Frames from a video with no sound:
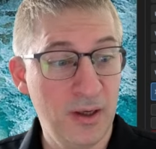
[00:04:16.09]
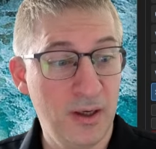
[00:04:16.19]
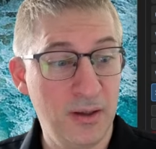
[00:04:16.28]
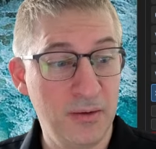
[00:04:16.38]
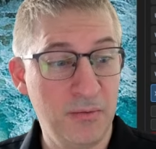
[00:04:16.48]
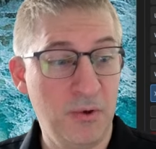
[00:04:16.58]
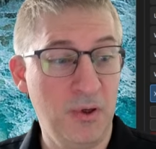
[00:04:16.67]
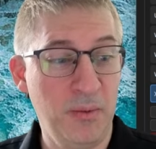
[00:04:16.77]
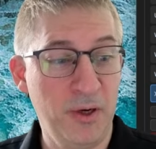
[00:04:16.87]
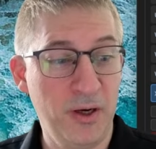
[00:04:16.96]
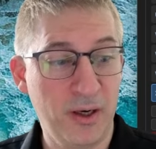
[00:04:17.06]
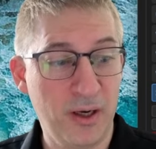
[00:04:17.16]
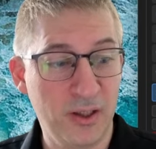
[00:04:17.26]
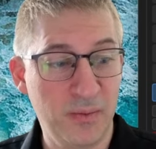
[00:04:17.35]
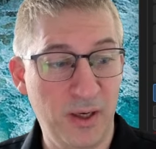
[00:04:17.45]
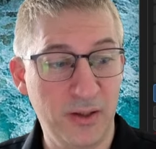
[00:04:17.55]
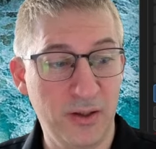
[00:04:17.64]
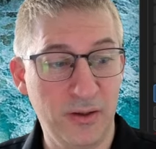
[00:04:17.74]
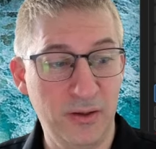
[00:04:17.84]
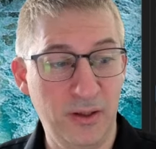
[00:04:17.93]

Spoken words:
Well, I mean, you got to customize it,